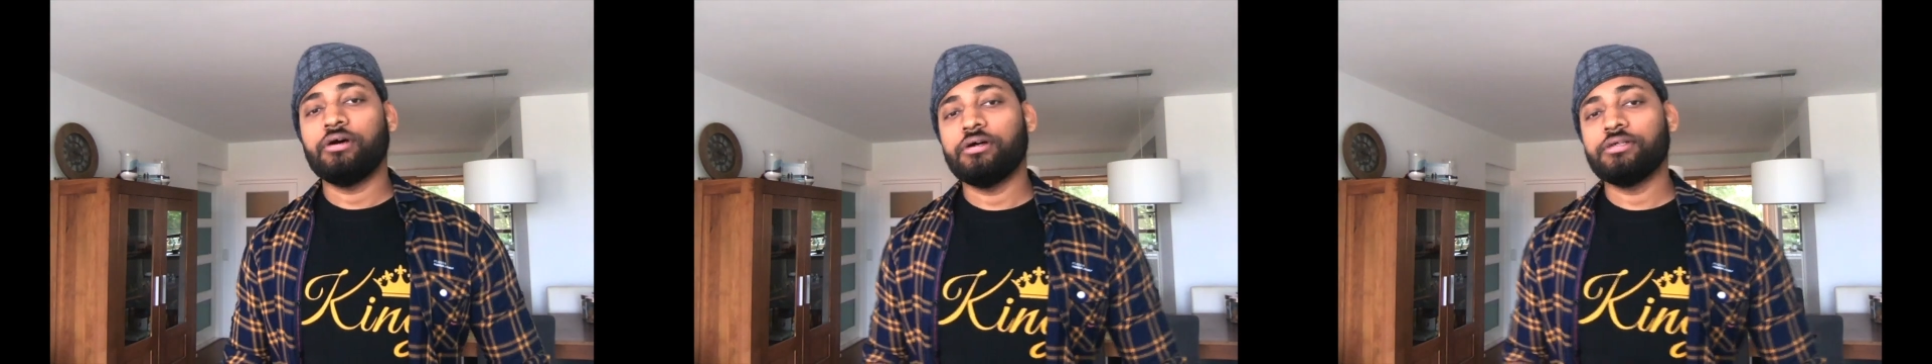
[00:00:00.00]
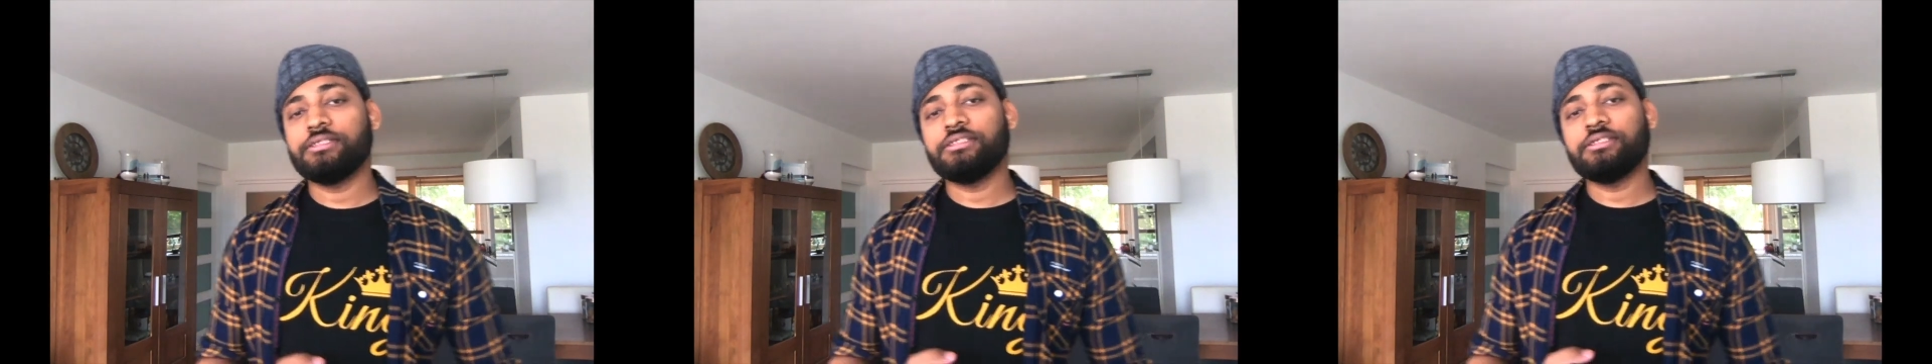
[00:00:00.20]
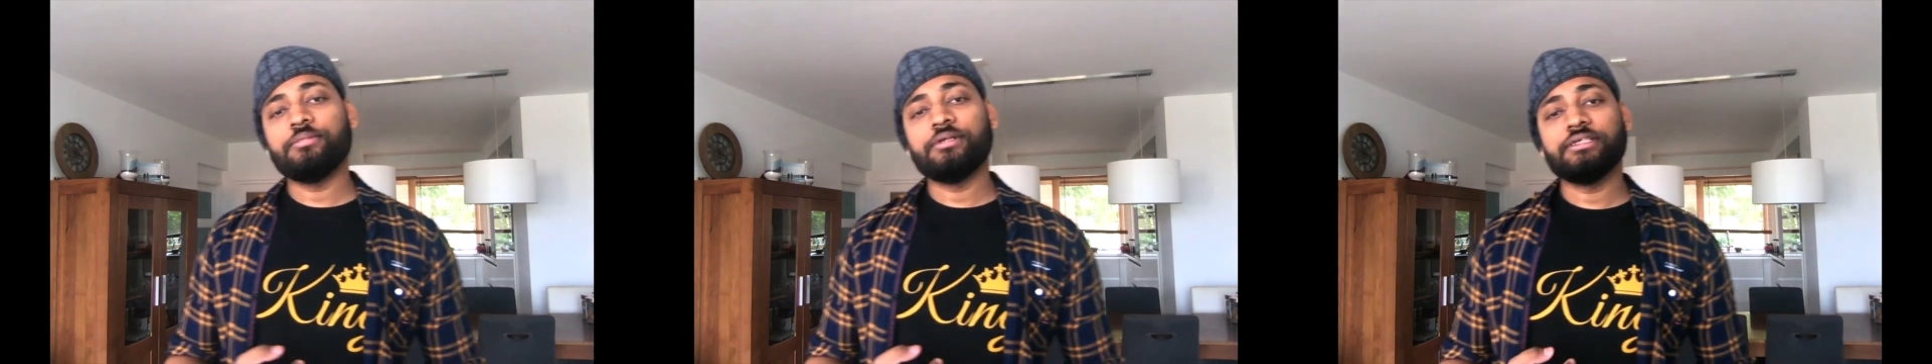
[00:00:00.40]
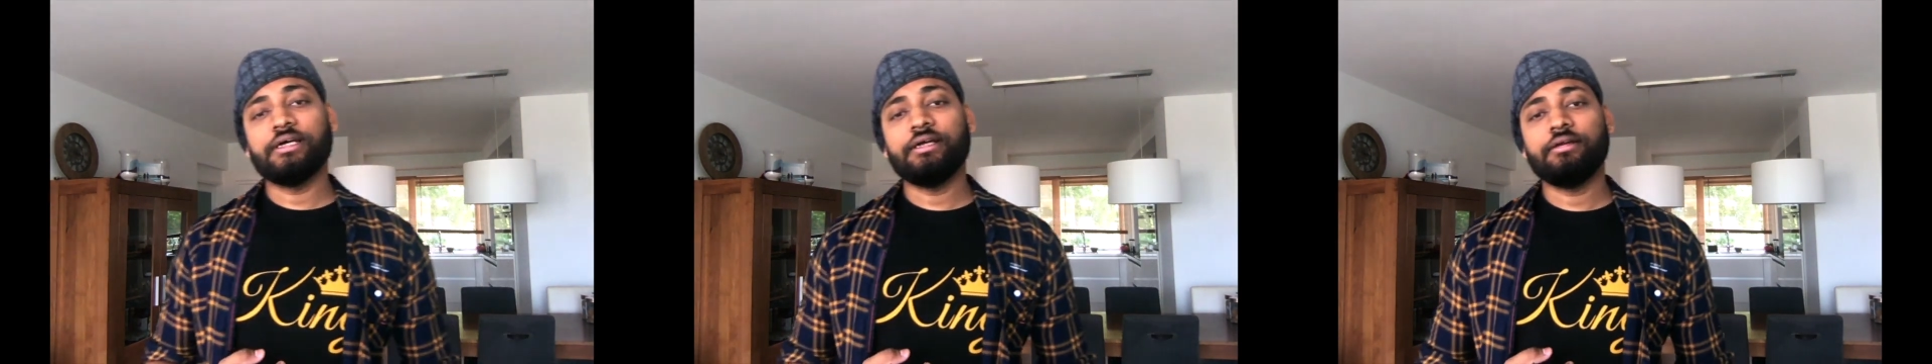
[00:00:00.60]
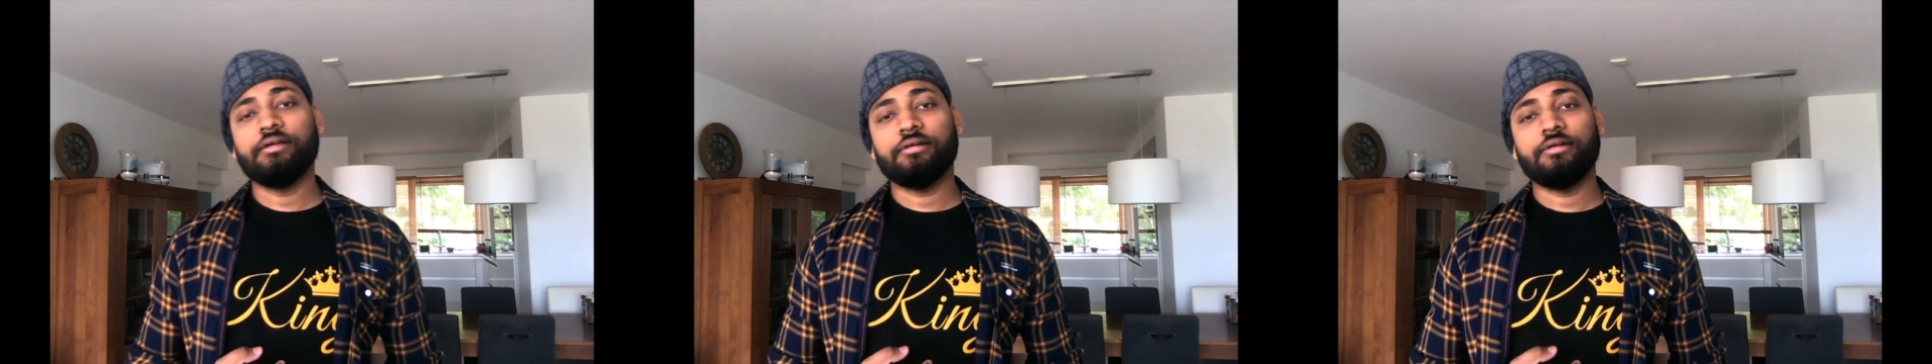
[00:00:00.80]
System
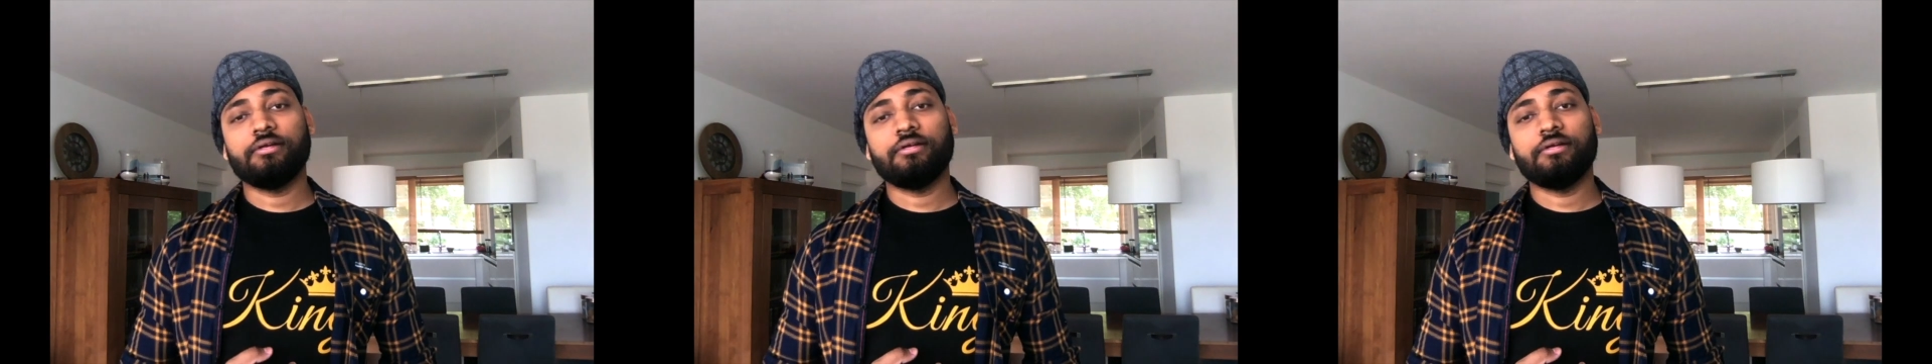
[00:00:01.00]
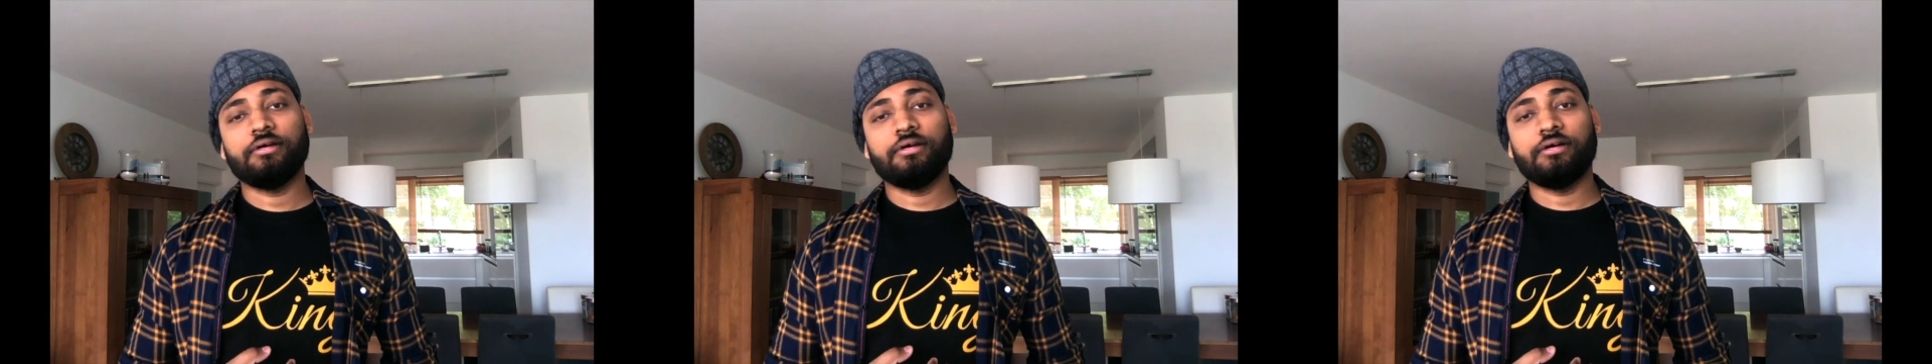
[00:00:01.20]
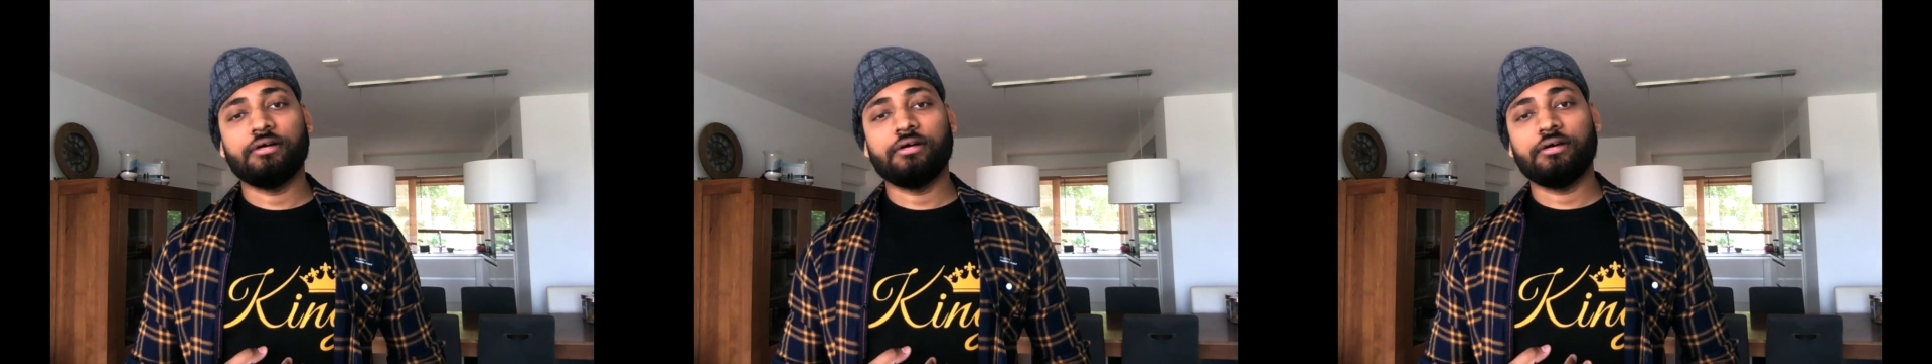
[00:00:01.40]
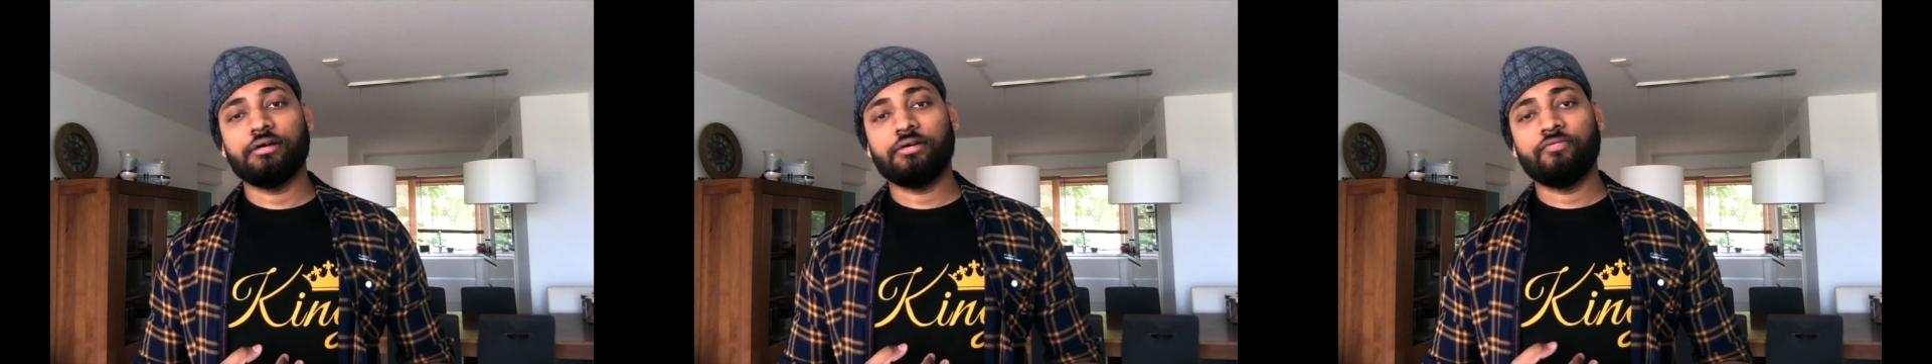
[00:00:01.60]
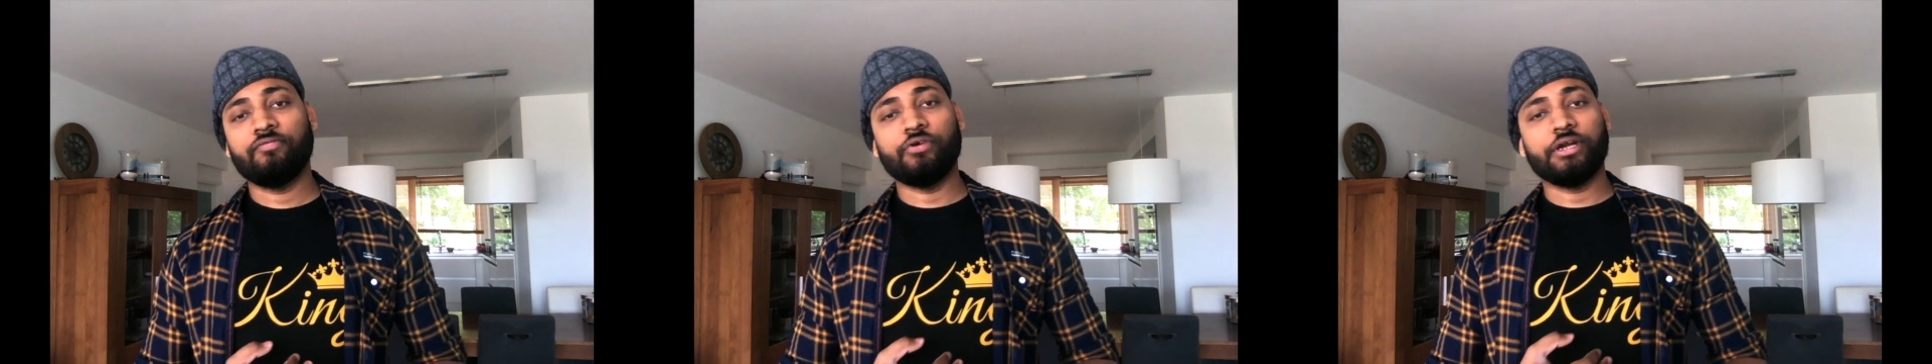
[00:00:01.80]
design
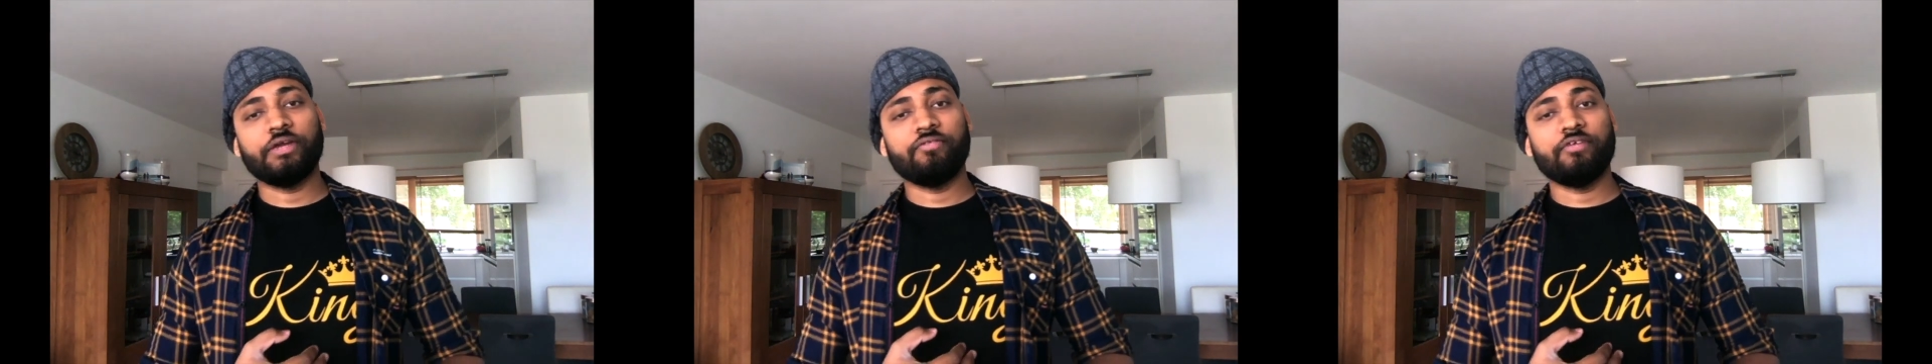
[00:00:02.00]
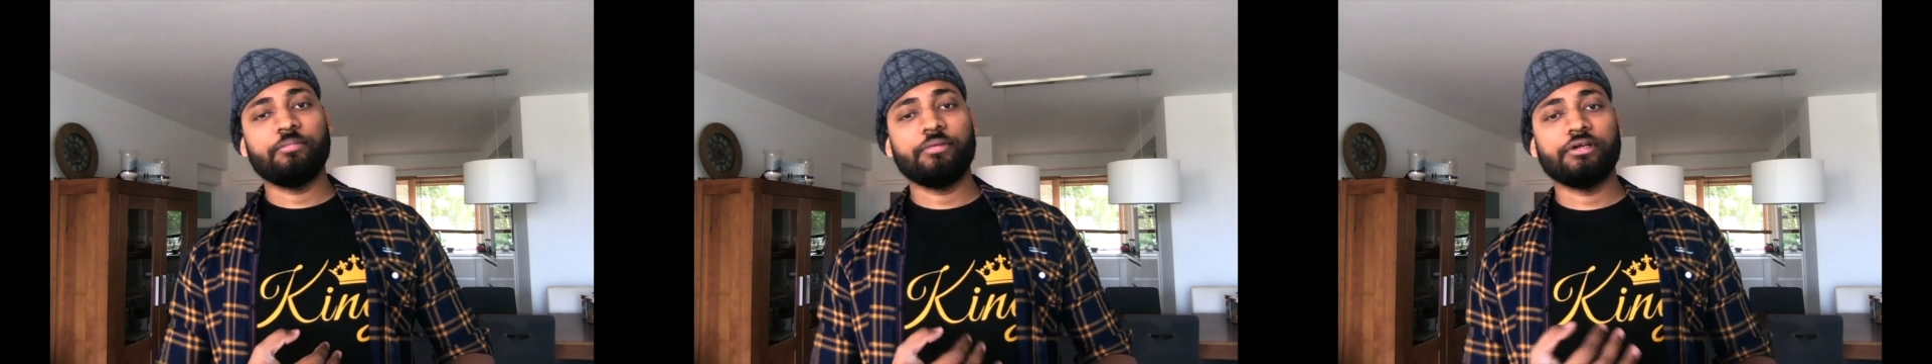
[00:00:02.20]
45